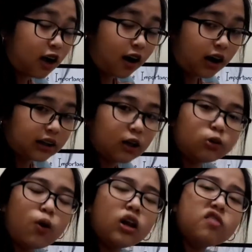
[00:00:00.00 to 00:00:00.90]
Heart. Now, to
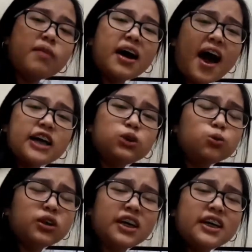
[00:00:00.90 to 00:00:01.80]
all of my high school
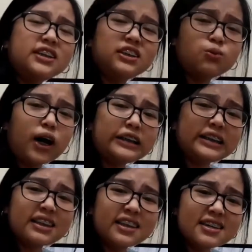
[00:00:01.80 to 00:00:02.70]
kids
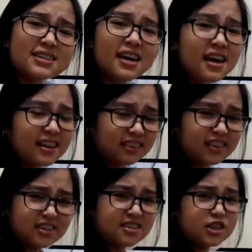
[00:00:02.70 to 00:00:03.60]
watching this,
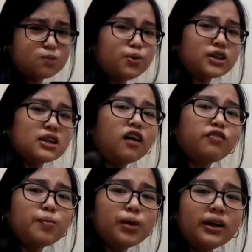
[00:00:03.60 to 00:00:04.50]
does this book sound
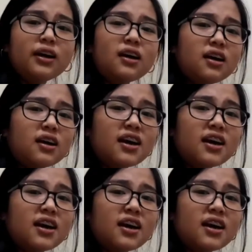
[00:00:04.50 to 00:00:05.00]
familiar?